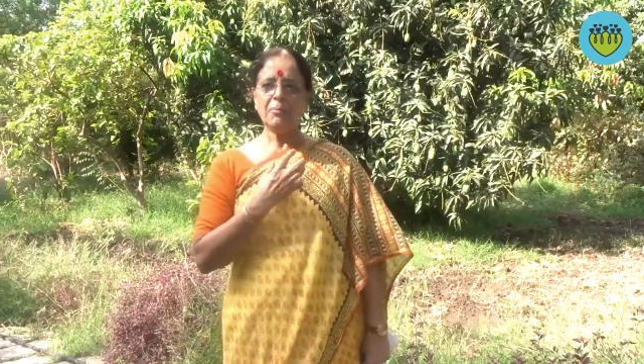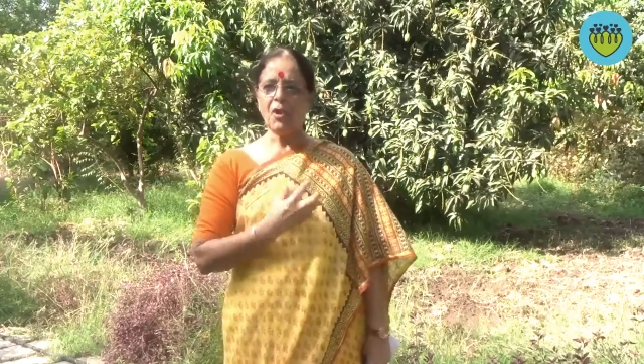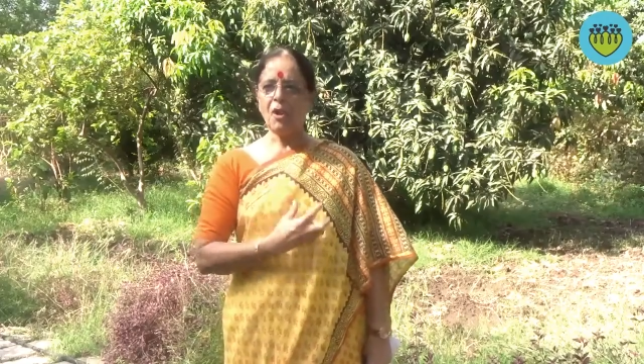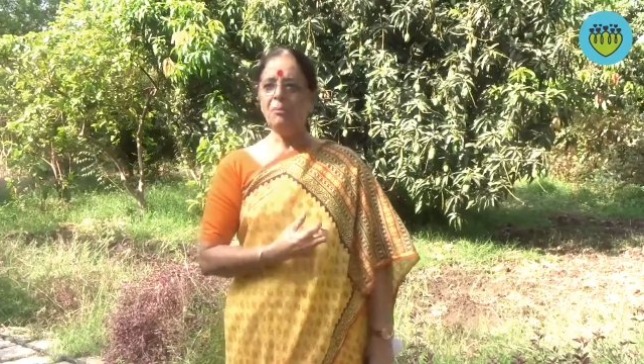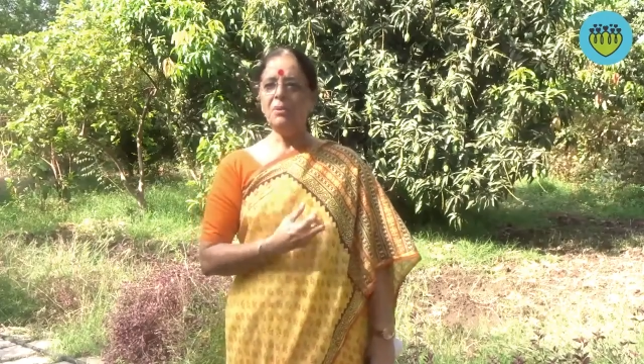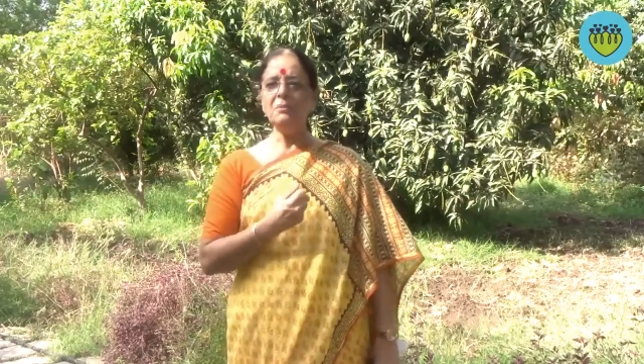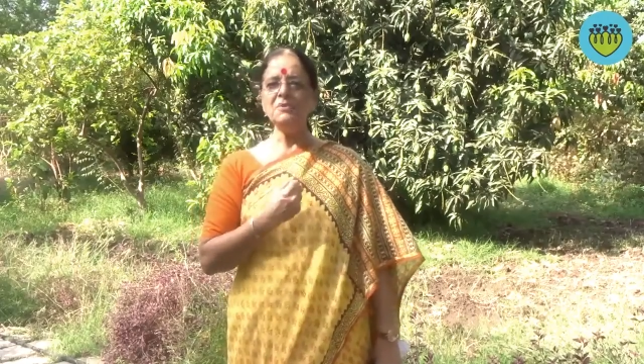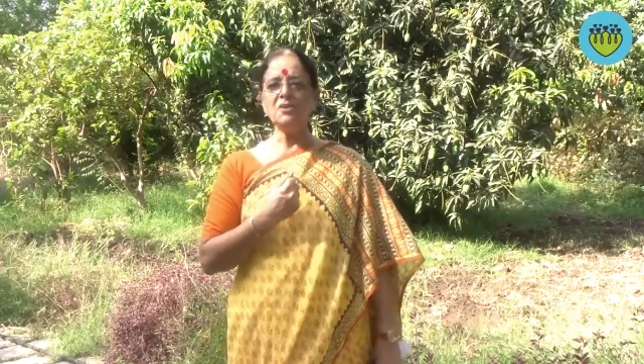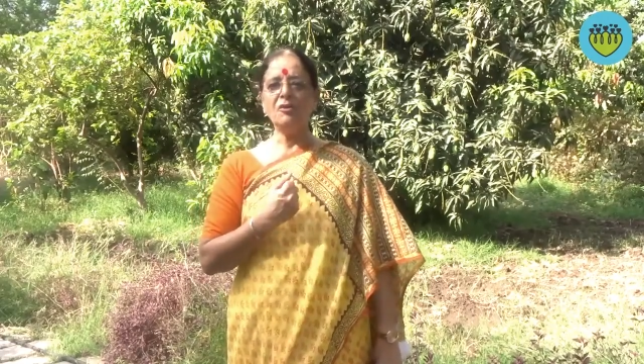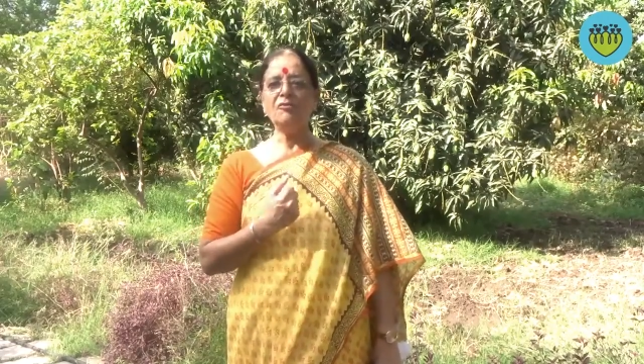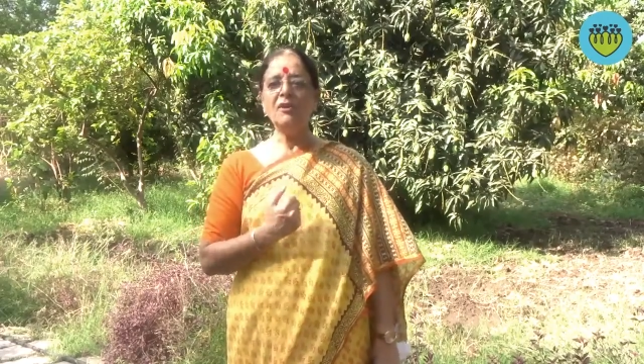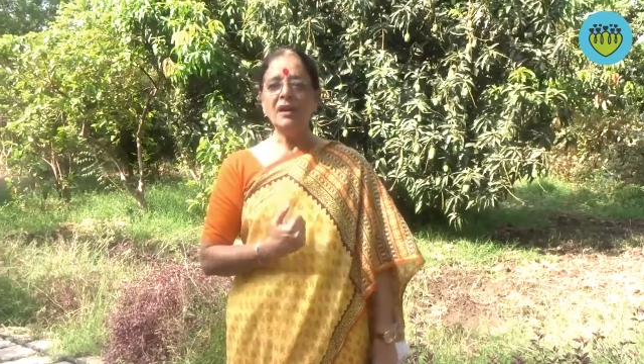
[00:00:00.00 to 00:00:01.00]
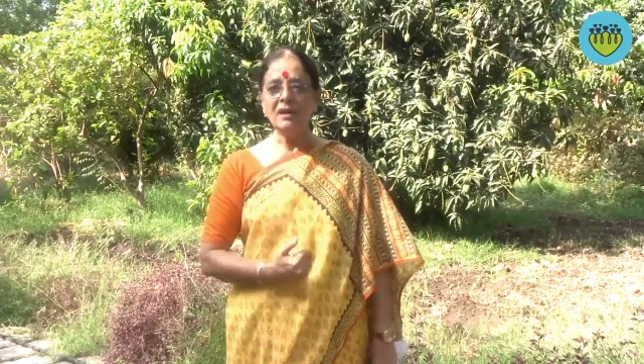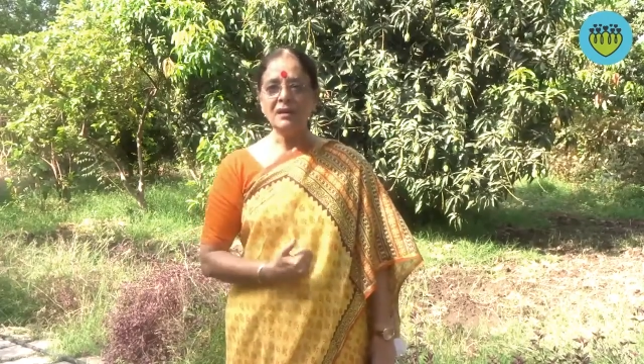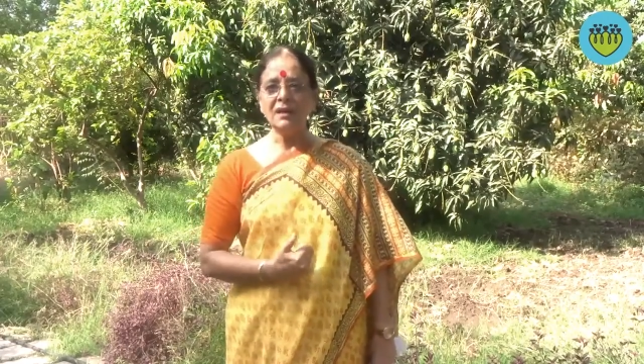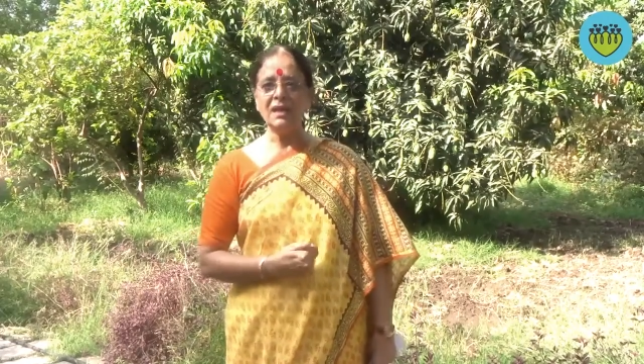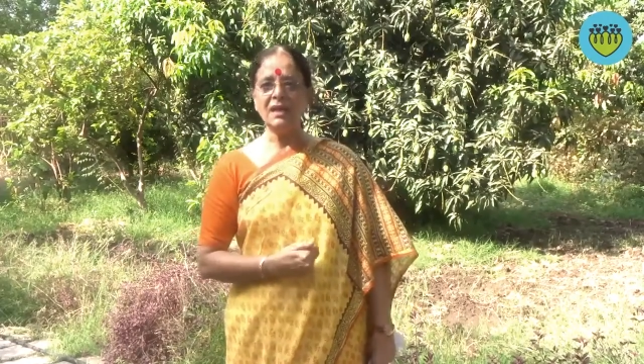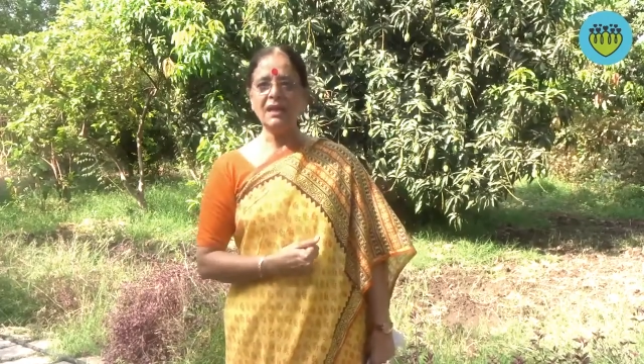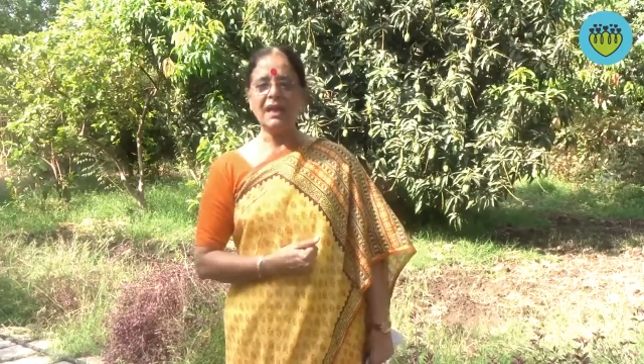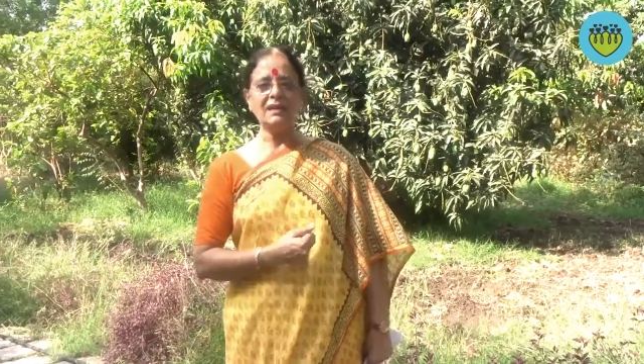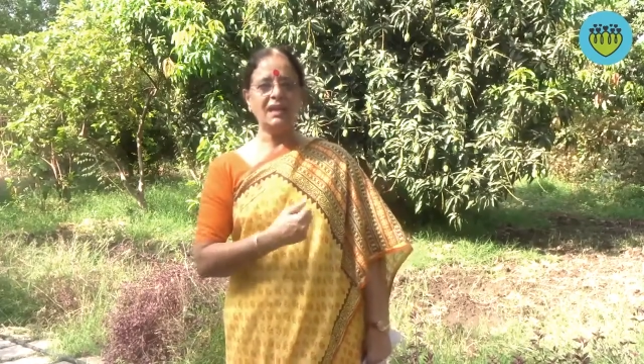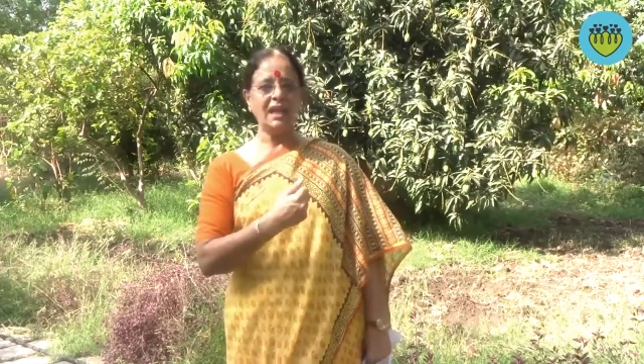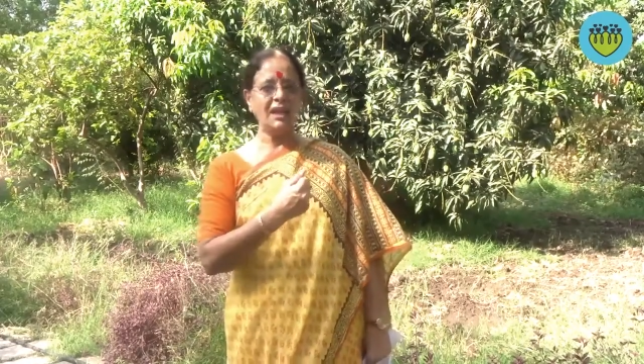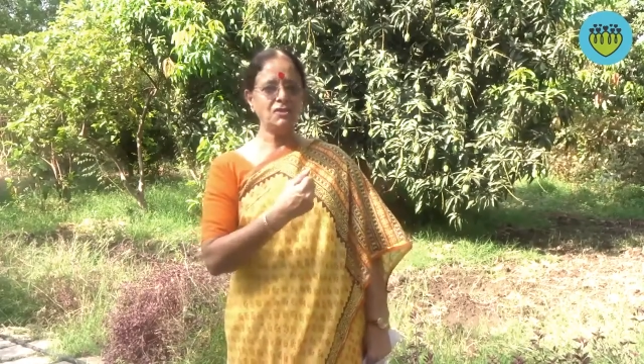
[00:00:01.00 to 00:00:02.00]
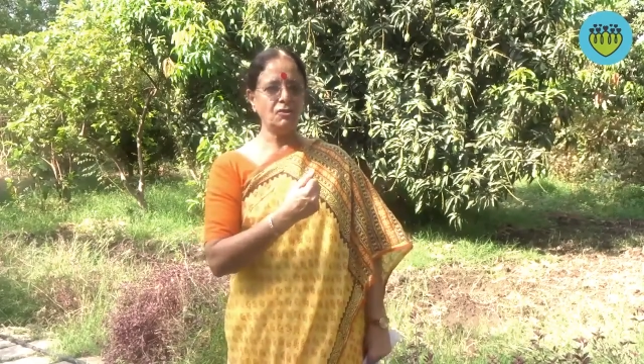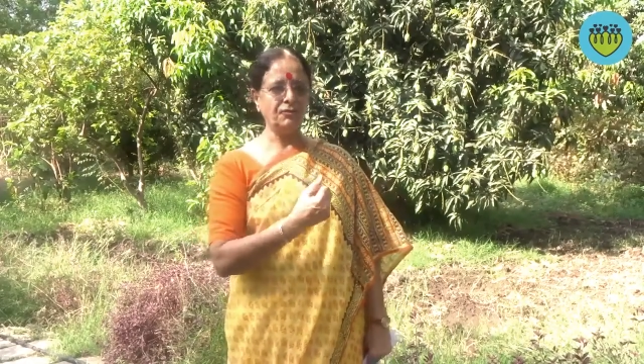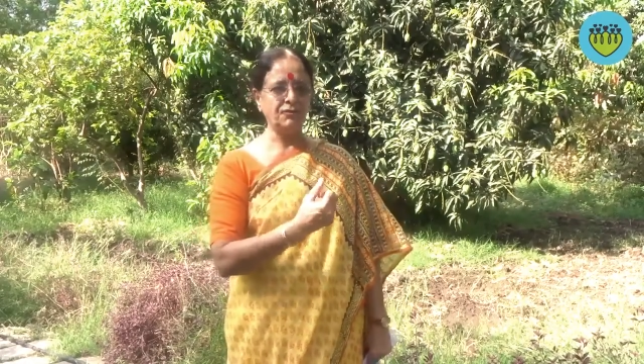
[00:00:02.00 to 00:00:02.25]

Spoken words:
problems of learning at the age of